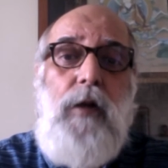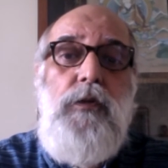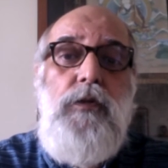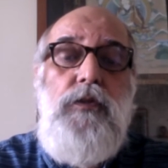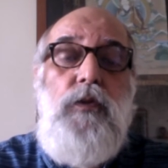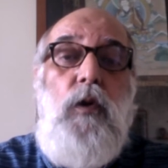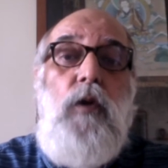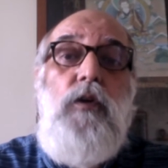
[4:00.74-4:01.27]

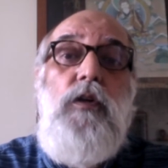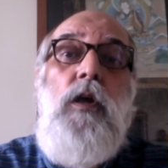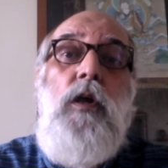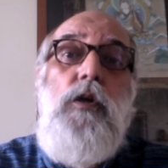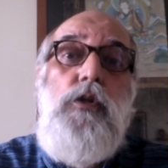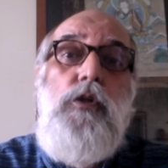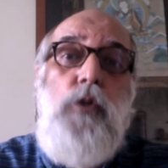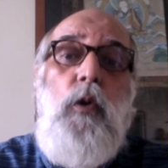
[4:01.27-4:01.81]
called
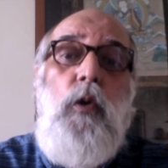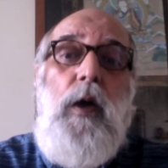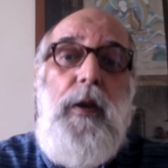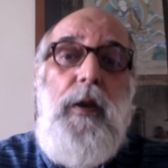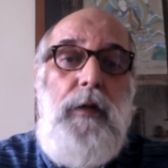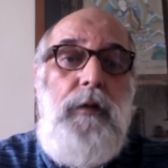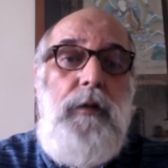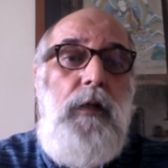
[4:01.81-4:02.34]

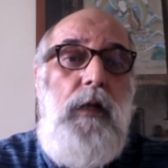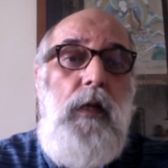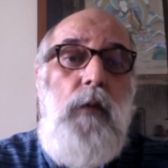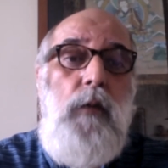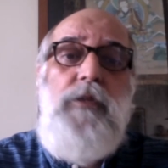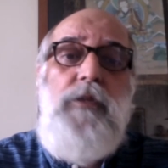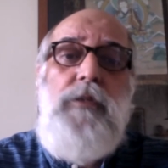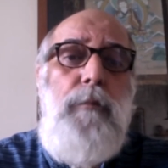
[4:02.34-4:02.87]
Sholoana,
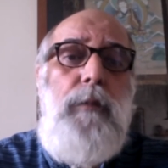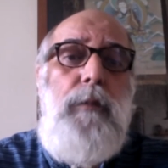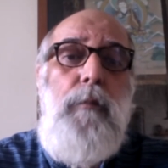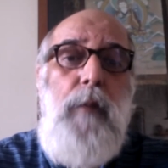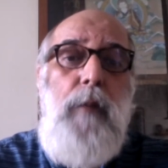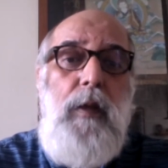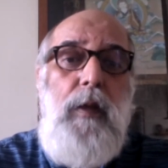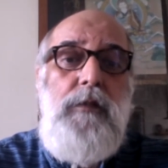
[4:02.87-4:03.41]
which simply
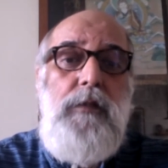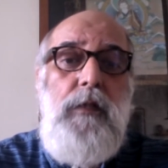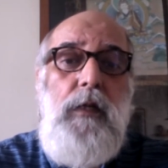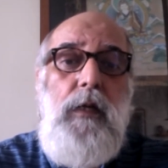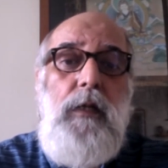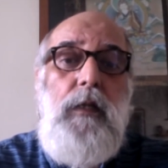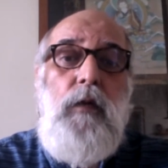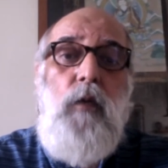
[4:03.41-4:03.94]
meant
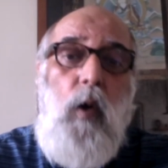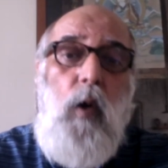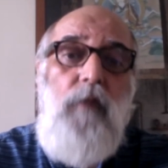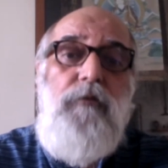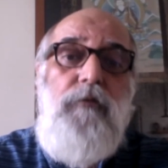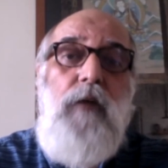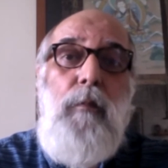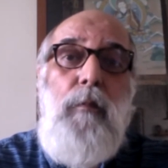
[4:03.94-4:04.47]
that all
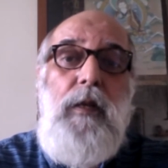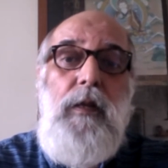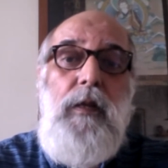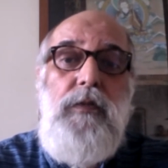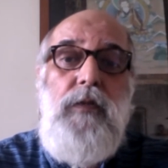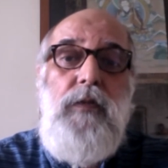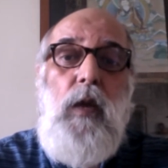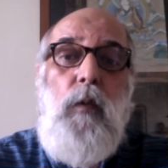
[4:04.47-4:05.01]

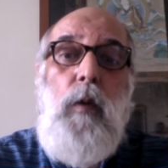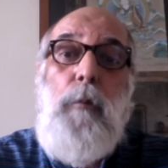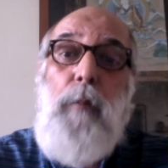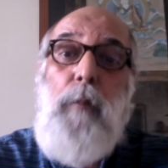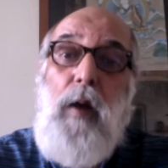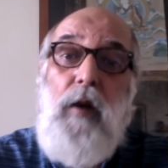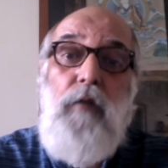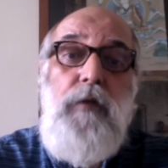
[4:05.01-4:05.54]
families were
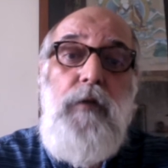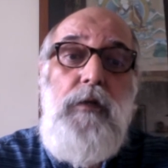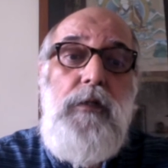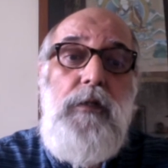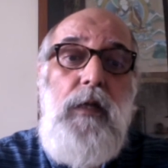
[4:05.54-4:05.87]
part of it